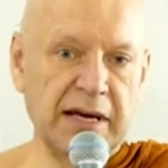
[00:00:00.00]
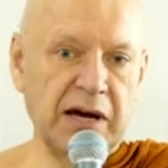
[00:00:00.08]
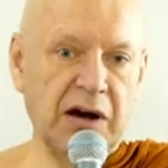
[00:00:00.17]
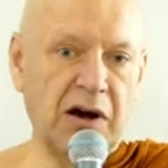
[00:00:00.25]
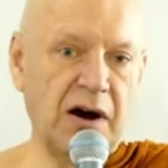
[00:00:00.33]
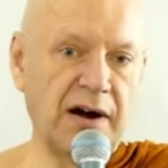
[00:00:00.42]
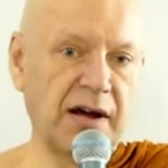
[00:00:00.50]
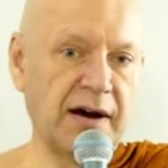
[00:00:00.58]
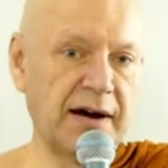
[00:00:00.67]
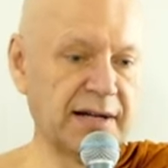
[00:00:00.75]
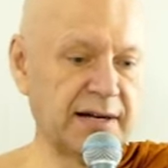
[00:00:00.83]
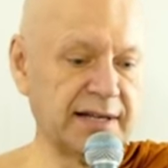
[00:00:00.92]

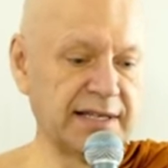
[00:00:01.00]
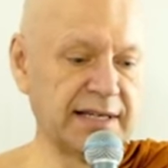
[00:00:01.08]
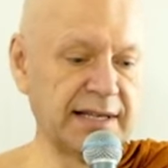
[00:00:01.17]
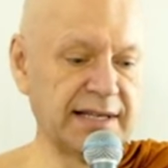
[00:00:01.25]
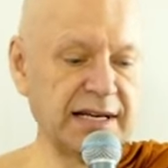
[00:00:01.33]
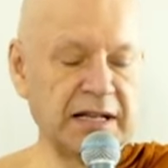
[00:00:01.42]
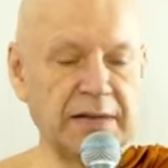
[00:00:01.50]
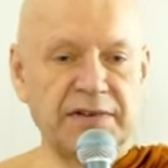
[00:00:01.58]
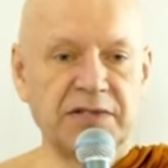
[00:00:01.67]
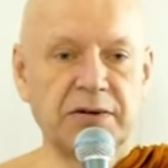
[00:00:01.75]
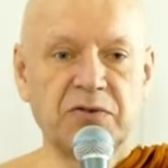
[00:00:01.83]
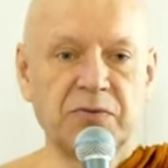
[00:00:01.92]
Hard-heartedness in itself is
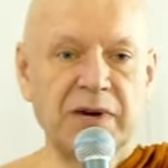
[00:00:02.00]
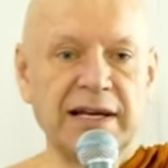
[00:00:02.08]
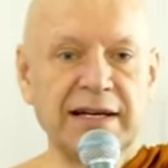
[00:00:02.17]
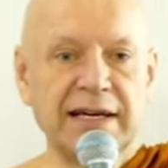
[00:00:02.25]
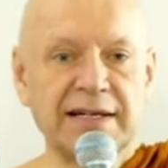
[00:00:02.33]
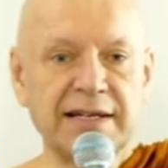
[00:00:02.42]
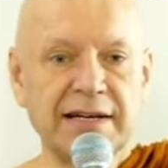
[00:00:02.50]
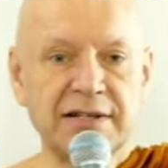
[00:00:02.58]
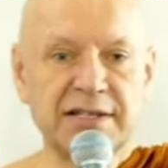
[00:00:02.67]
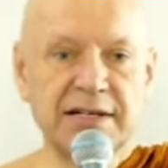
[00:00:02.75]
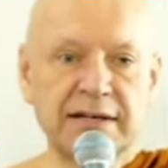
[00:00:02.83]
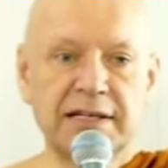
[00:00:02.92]
not really an
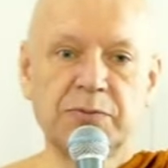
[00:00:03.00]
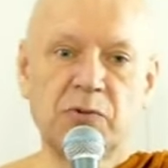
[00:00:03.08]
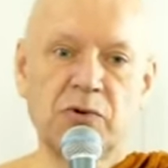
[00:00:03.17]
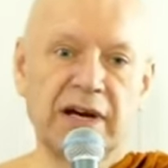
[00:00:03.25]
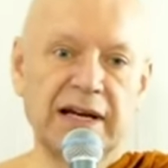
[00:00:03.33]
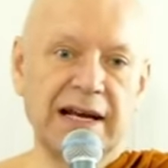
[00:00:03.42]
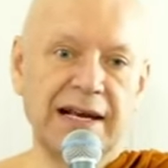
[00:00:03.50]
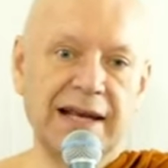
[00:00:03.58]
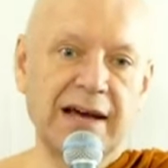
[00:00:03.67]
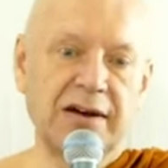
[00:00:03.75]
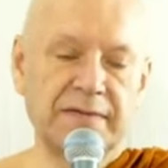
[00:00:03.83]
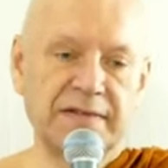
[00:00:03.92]
intention, it's more like a
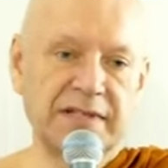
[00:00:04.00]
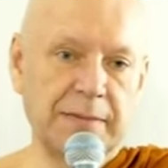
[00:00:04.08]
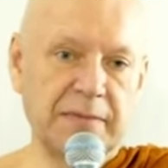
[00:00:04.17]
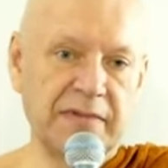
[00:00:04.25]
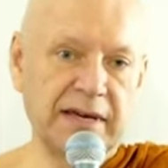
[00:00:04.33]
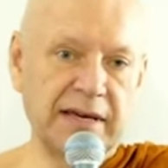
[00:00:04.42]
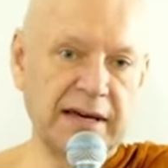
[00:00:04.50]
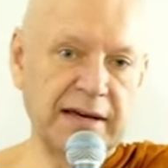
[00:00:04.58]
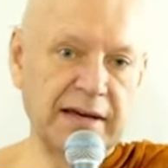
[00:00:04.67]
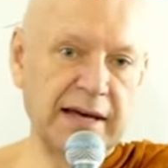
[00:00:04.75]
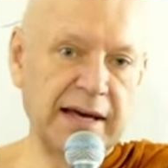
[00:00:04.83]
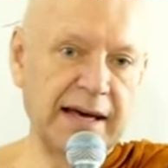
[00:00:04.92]
lack of something.
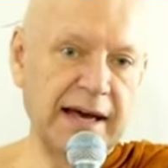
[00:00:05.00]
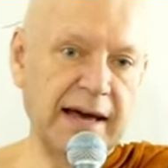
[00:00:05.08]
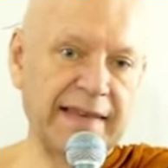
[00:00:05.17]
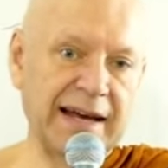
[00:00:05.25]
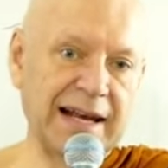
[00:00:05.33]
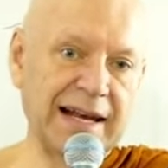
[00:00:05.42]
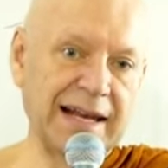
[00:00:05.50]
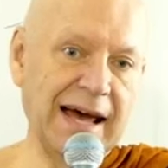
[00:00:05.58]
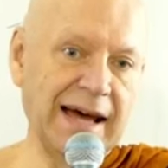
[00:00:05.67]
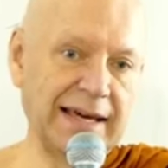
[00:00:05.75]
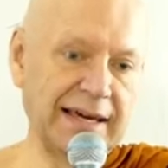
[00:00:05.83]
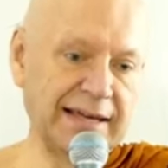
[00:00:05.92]
And that
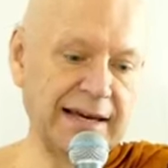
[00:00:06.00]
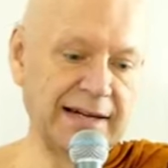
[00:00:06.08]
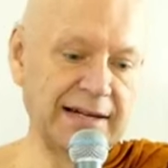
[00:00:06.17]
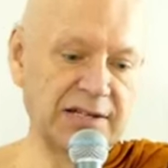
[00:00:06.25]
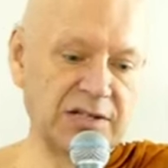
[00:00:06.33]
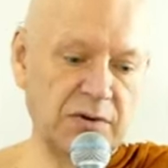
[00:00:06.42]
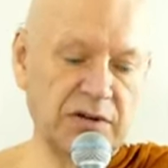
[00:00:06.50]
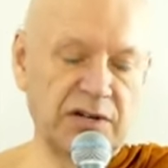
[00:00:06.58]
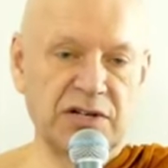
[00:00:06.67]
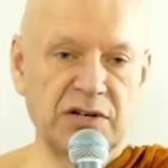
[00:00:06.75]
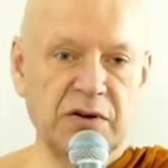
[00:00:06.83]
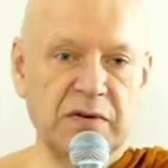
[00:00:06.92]
lack, that
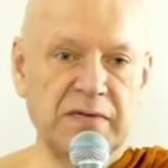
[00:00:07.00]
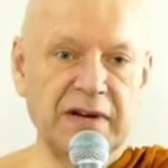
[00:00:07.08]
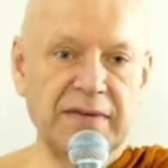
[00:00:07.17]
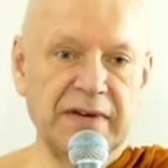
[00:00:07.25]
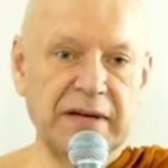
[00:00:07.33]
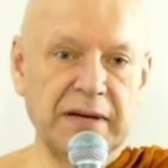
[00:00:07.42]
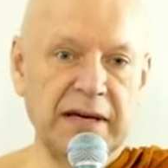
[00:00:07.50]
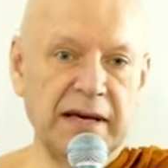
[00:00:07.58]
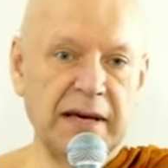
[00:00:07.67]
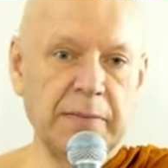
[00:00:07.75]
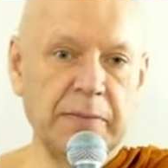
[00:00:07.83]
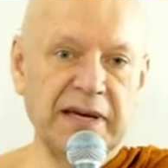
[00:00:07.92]
destruction of living
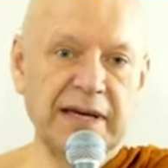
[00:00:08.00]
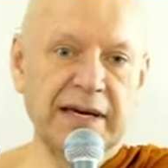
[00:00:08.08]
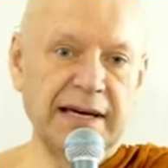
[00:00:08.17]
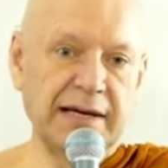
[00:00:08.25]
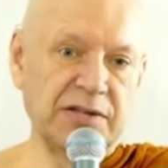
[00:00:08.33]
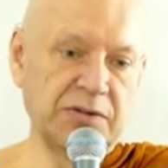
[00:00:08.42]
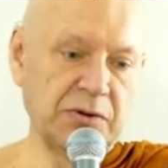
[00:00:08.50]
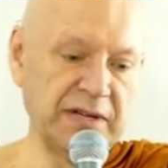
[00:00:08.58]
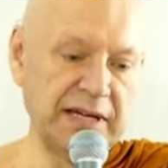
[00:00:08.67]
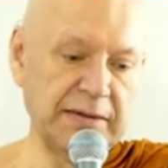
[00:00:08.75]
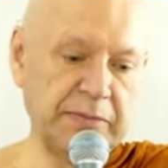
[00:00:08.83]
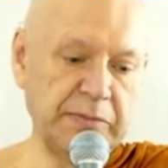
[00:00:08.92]
beings, or
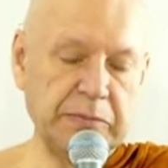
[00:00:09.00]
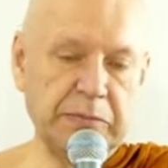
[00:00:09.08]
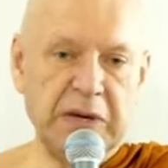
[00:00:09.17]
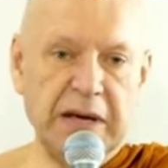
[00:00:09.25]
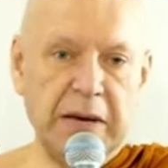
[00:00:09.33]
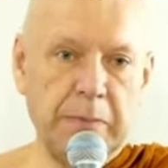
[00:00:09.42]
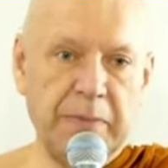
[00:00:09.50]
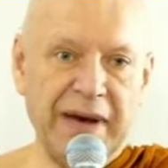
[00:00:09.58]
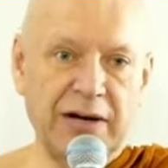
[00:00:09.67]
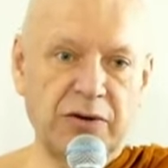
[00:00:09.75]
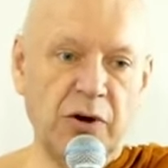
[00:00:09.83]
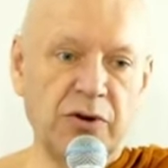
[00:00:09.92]
the
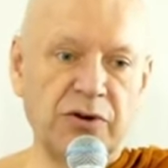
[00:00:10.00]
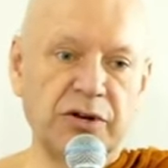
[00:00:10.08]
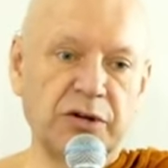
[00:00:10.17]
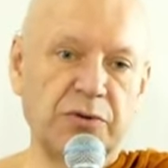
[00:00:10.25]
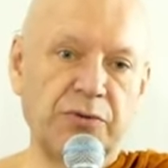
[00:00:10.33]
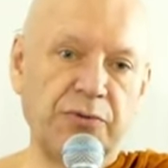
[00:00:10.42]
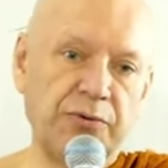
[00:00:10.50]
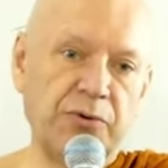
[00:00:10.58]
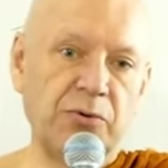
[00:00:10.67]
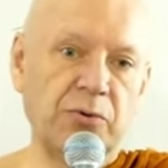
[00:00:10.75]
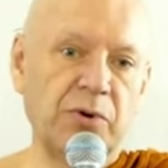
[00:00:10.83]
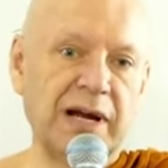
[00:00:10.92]
bad conduct
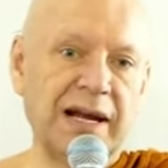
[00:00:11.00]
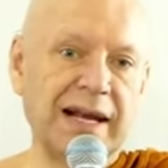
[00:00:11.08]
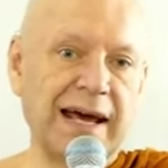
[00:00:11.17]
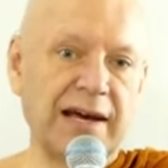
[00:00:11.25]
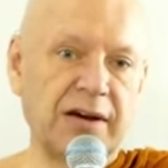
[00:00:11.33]
through a lack